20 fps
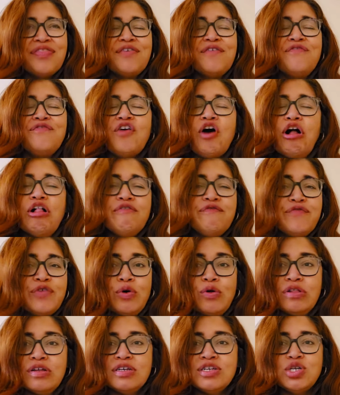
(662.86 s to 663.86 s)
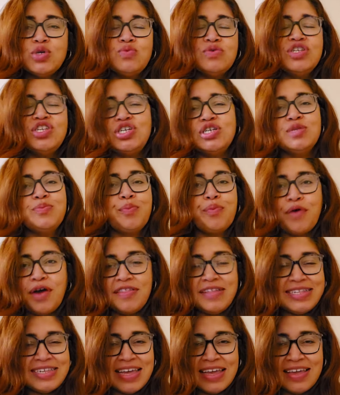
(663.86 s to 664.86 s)
The fall foliage was just
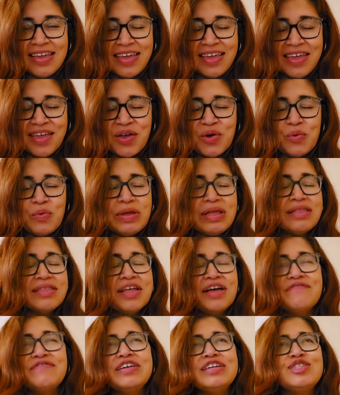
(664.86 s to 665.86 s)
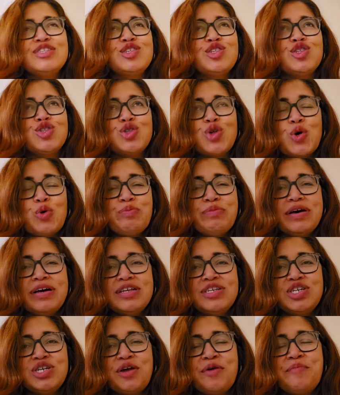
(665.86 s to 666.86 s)
breathtaking. We loved it so
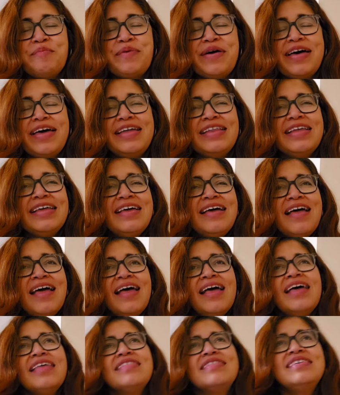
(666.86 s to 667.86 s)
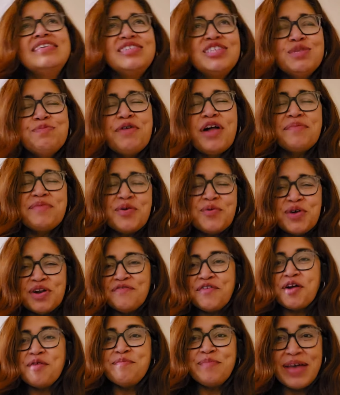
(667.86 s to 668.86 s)
much, but this is probably
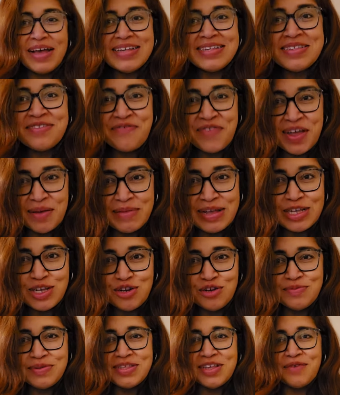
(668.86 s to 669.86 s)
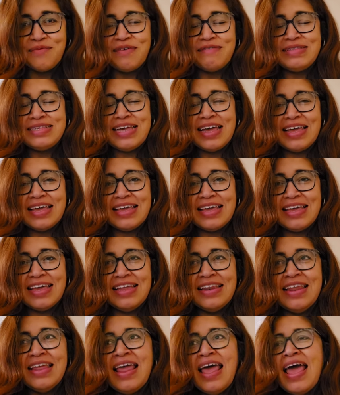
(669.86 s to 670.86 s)
one of our best family trips that we've
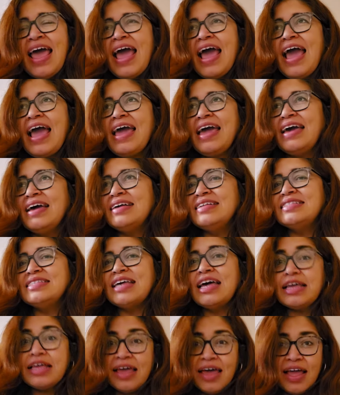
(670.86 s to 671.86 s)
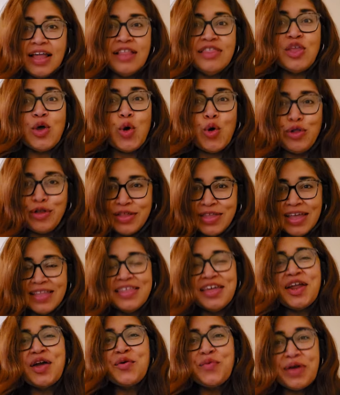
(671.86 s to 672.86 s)
taken. And again, the only
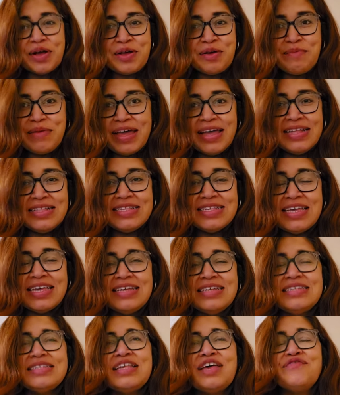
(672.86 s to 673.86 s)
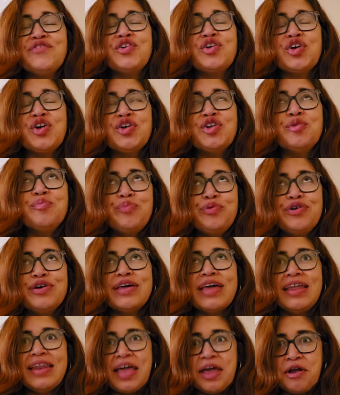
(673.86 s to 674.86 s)
thing that I recommend is if you're gonna
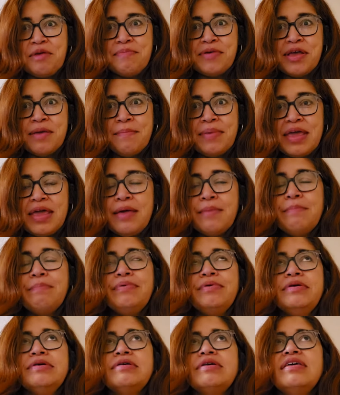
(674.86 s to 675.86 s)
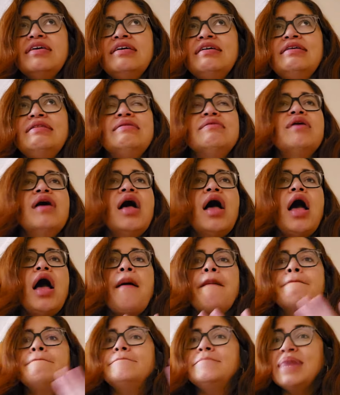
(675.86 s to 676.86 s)
book an Airbnb, book it
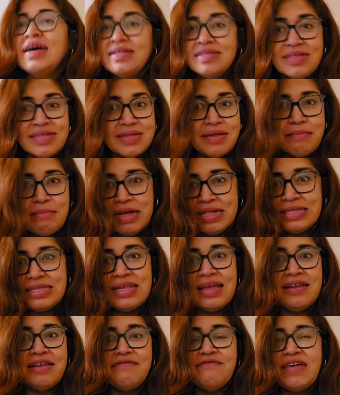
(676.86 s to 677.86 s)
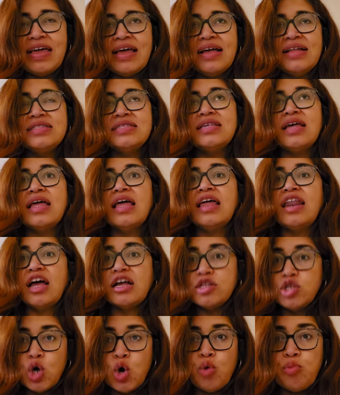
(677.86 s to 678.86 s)
months, months in advance in
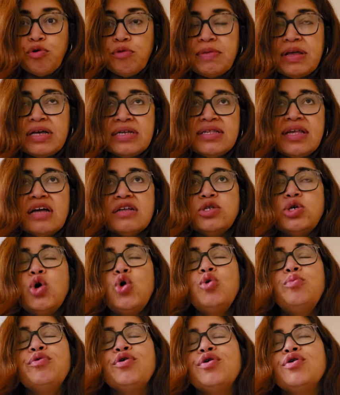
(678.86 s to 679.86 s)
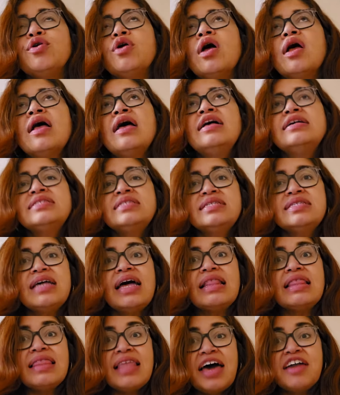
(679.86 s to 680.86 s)
October because October,
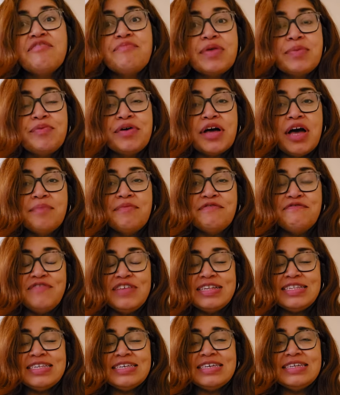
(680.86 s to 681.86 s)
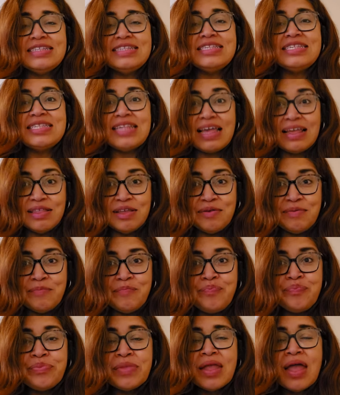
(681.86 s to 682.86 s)
since a lot of people come and visit
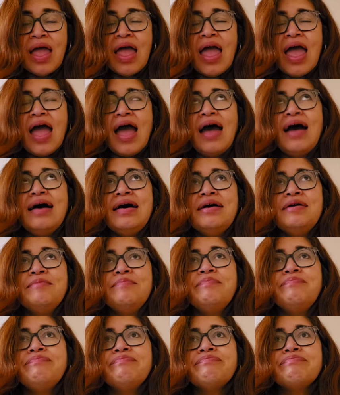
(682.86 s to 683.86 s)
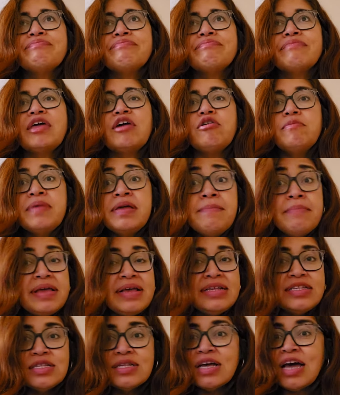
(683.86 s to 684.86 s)
Salem, um,
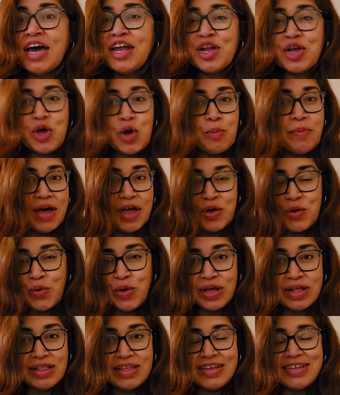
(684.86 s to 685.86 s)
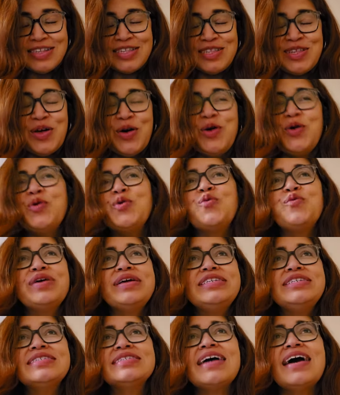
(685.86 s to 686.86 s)
Airbnbs kind of go by quickly. So
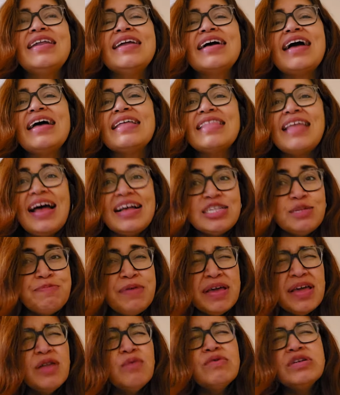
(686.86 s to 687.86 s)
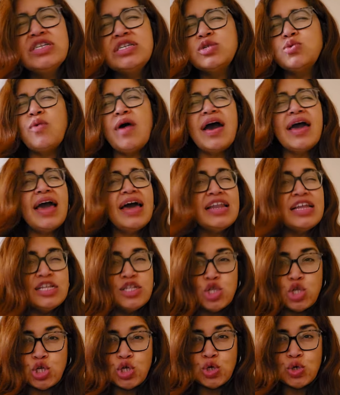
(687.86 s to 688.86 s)
we just kind of got last picking, which is why I
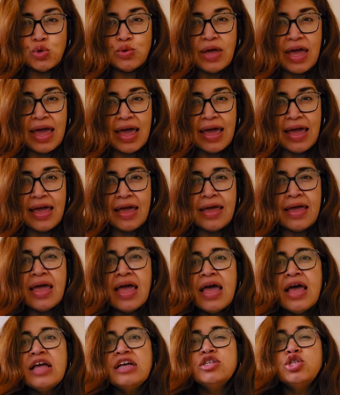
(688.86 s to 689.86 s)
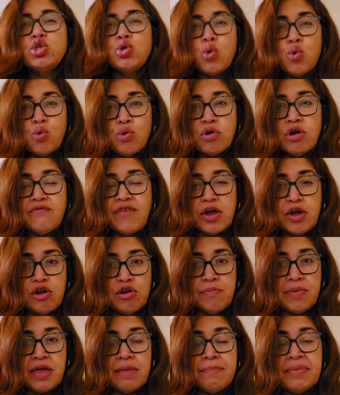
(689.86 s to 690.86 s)
didn't do a tour of our
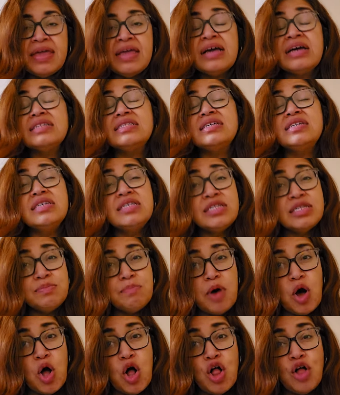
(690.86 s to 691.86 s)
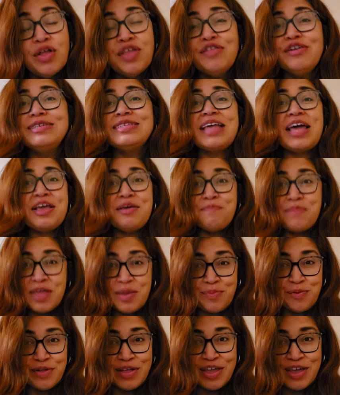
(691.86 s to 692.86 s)
Airbnb because it is small and there's eight
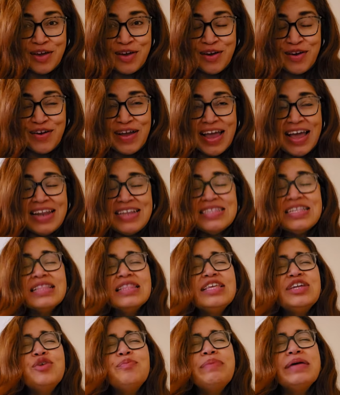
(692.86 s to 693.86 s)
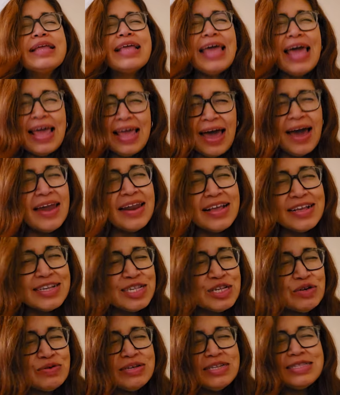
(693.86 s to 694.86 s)
people here and it's a little bit
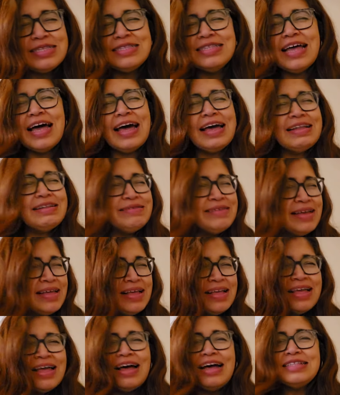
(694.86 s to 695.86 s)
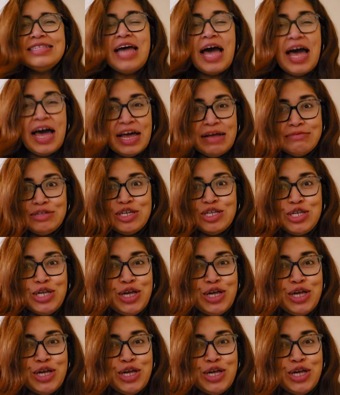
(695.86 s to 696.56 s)
chaotic. So it's not a time to